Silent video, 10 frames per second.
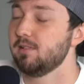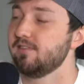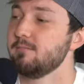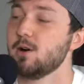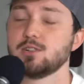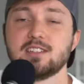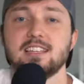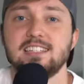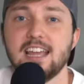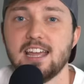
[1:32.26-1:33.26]
But for most of
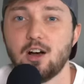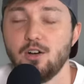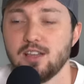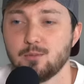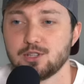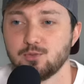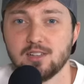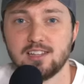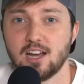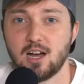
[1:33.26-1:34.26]
the day, all that was
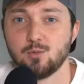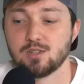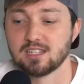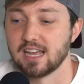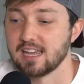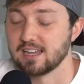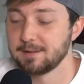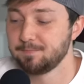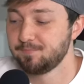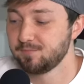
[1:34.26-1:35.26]
really on was
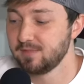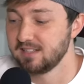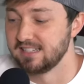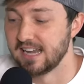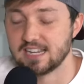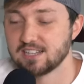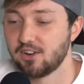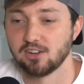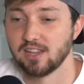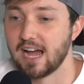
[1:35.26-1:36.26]
like Days of
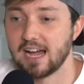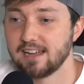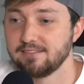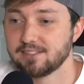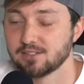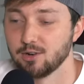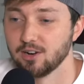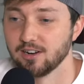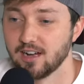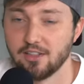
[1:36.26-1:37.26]
Our Lives
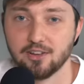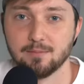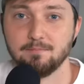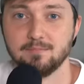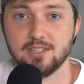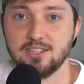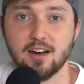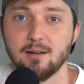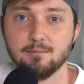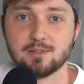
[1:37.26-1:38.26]
or other
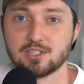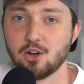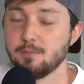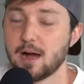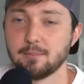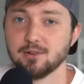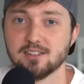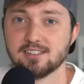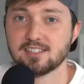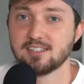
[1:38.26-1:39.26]
dumb soap
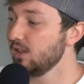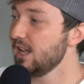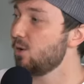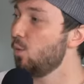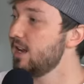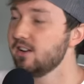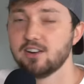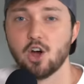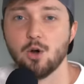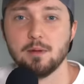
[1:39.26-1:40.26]
operas or like
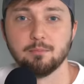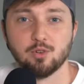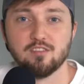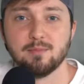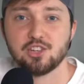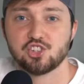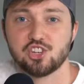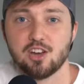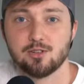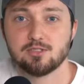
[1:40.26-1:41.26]
weird home improvement
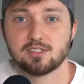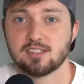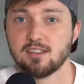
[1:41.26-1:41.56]
shows.